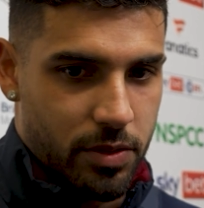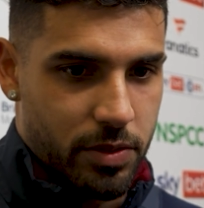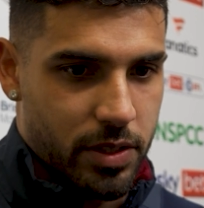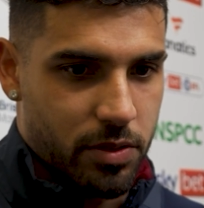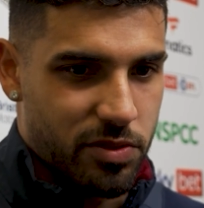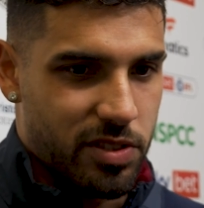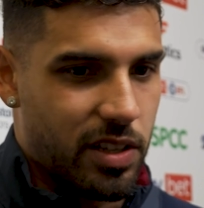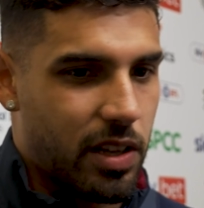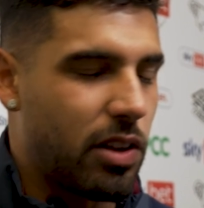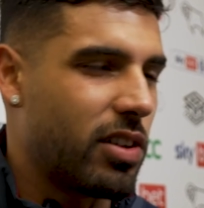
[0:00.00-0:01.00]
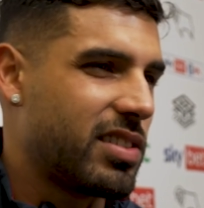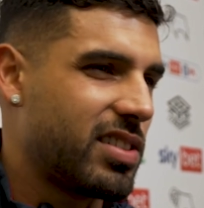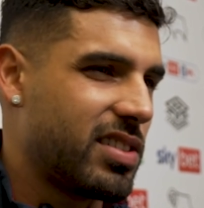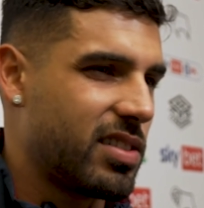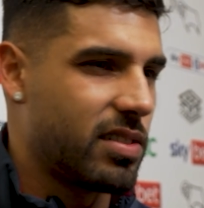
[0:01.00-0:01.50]
we conceded a lot
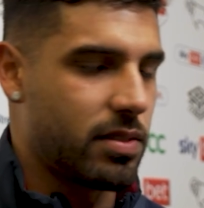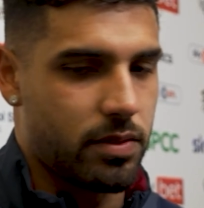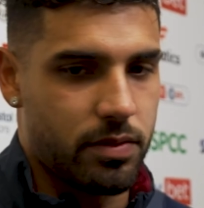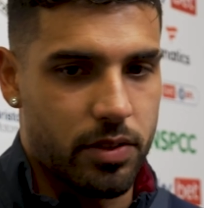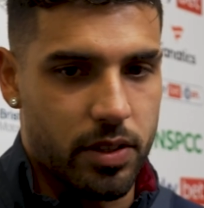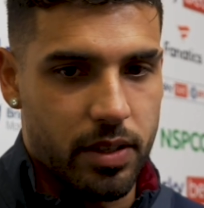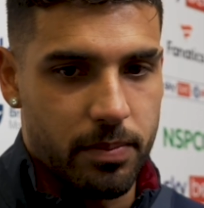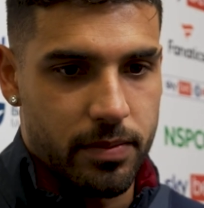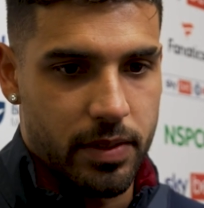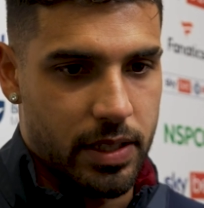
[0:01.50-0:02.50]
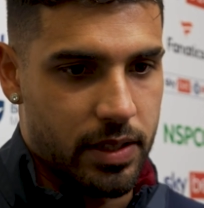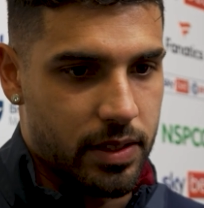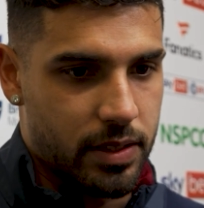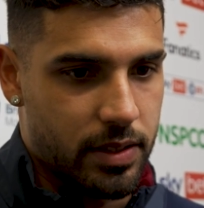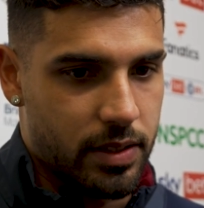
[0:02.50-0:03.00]
for them. And
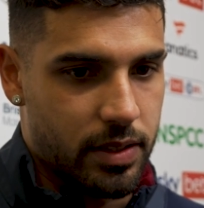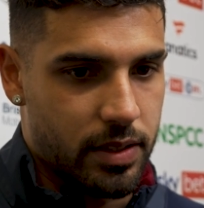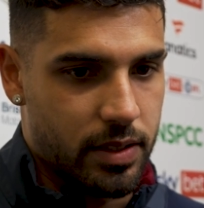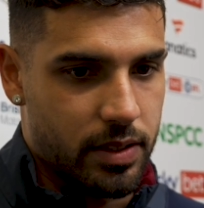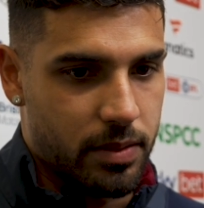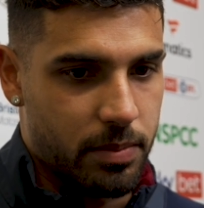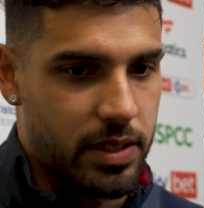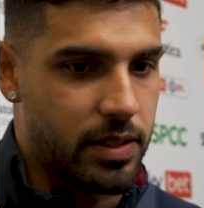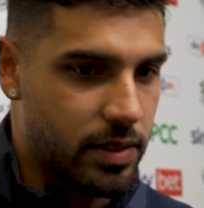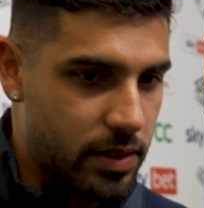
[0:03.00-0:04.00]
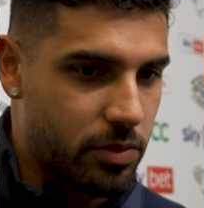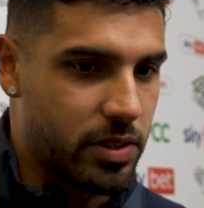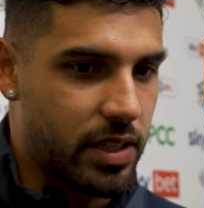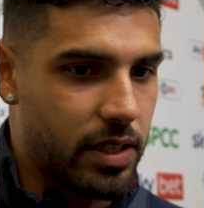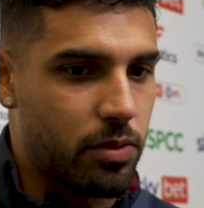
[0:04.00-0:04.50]
uh, but uh, we
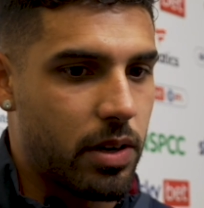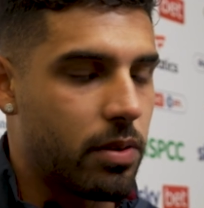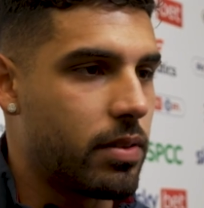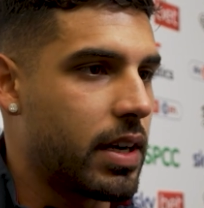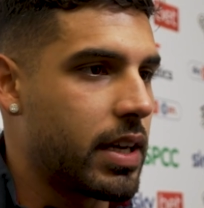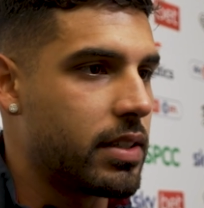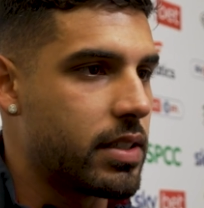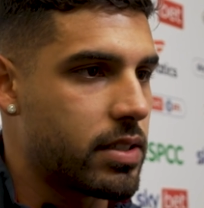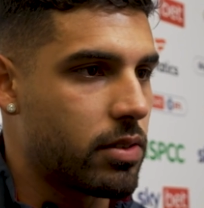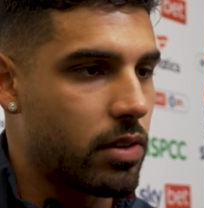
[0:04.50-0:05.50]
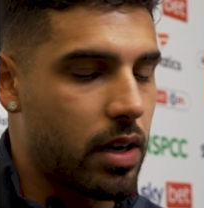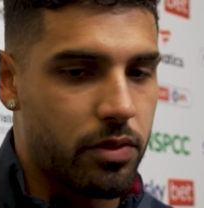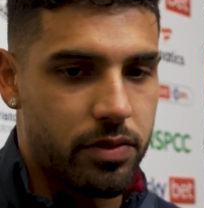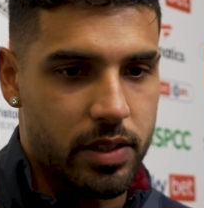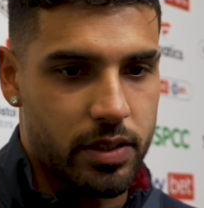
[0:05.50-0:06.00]
started well again the second
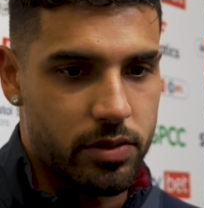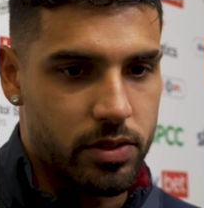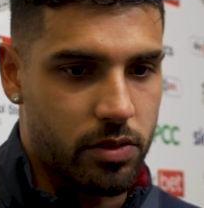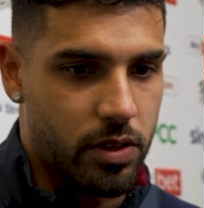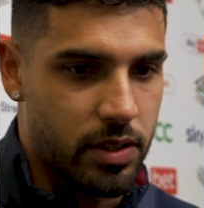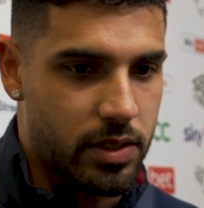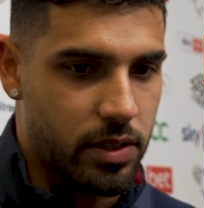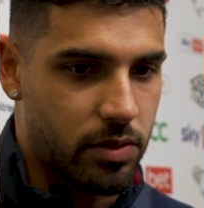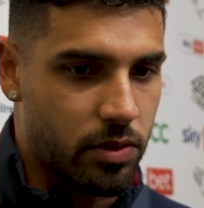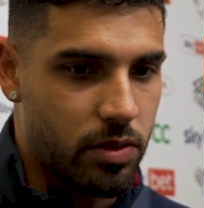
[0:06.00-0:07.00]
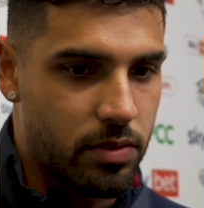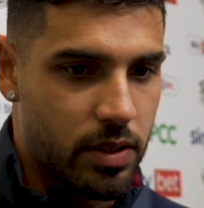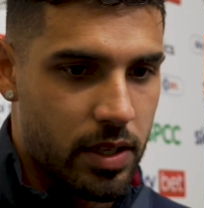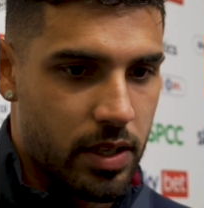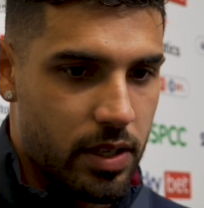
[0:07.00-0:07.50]
half, and we scored the second goal.
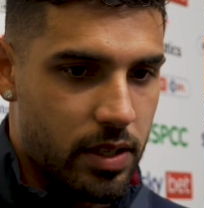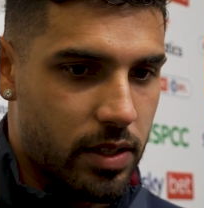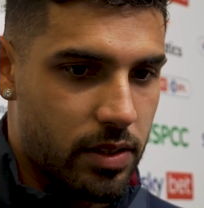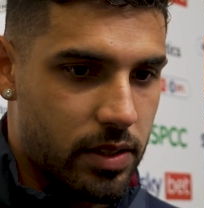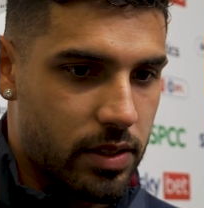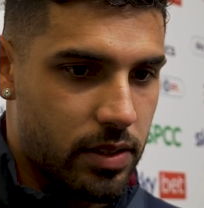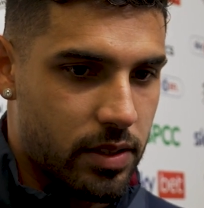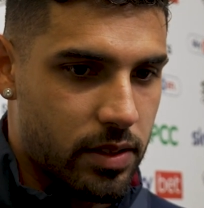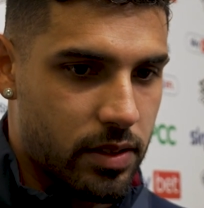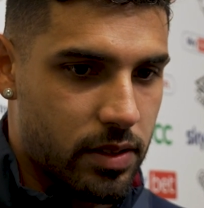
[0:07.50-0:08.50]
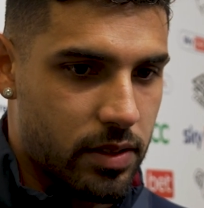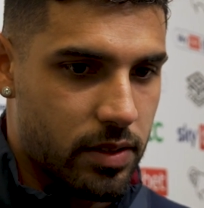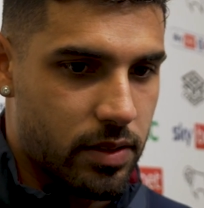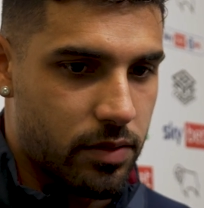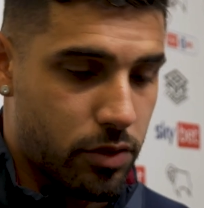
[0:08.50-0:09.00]
And
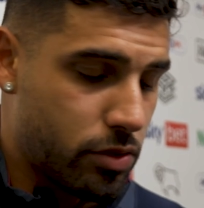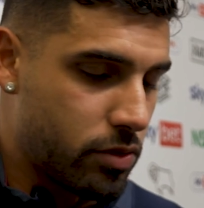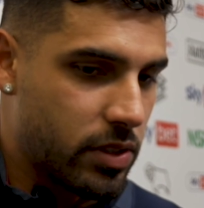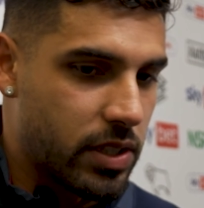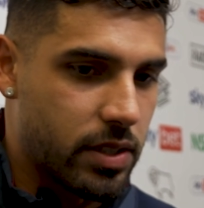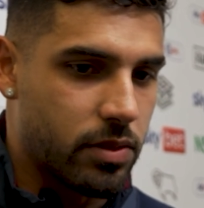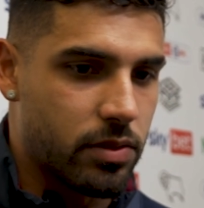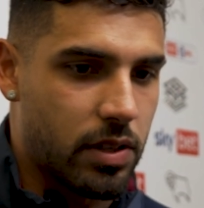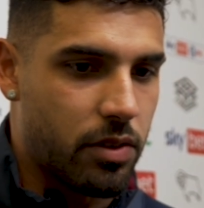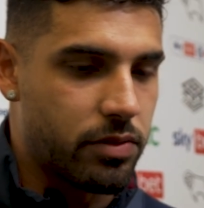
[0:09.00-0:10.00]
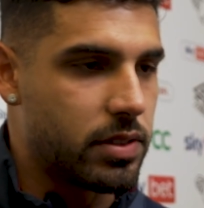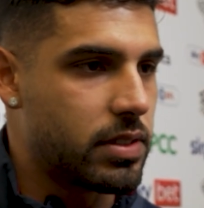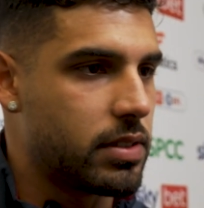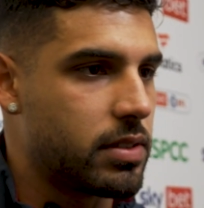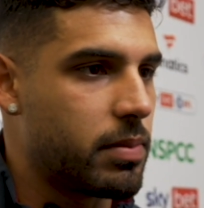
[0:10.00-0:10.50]
uh, for sure, the second half
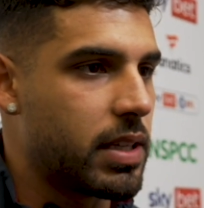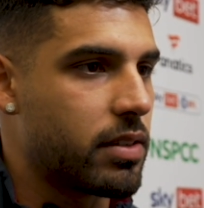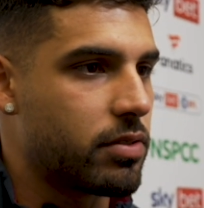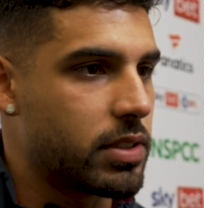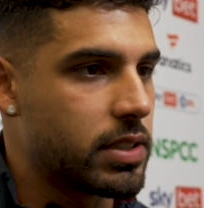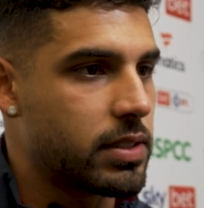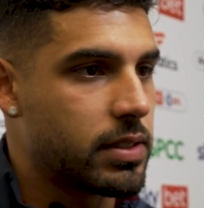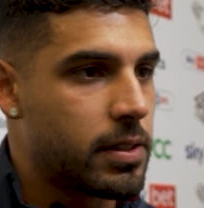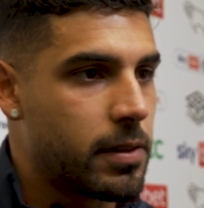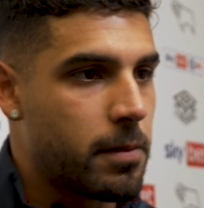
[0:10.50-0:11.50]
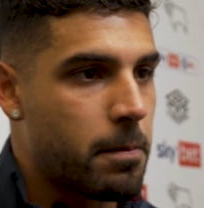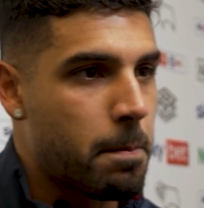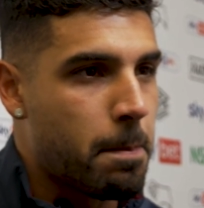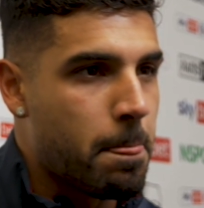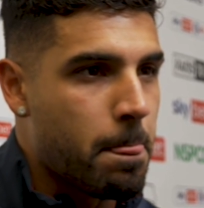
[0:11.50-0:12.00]
it's it's better for us.
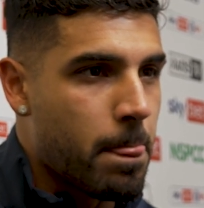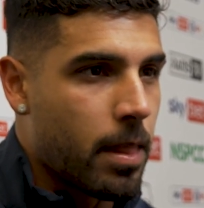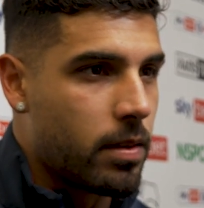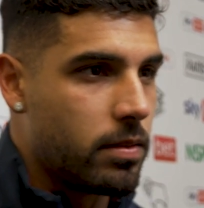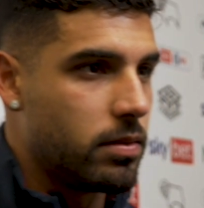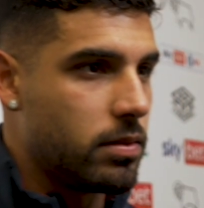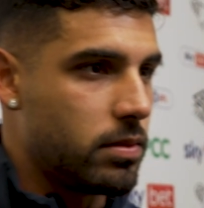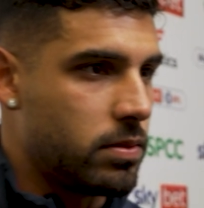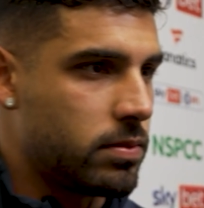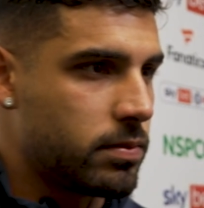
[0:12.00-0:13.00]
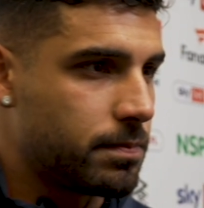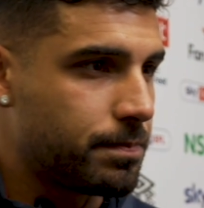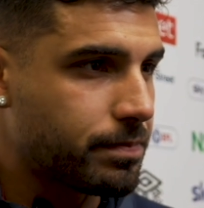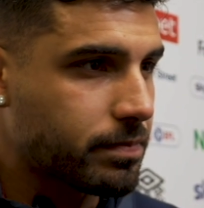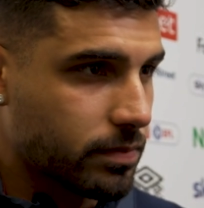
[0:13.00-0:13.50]
When you play against a team from a, uh,
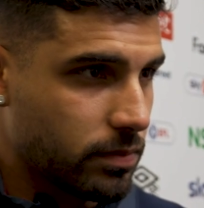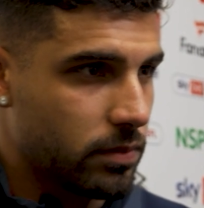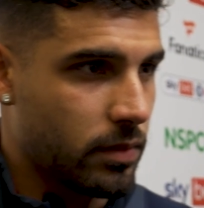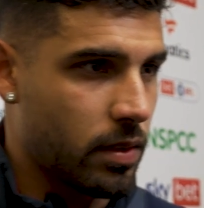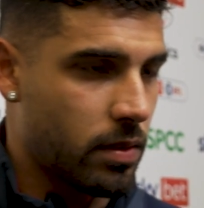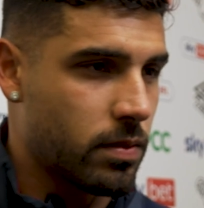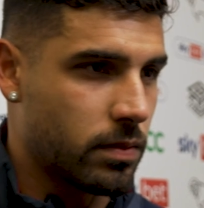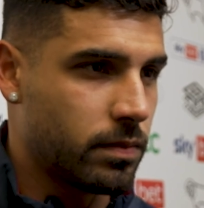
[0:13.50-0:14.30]
from a division lower,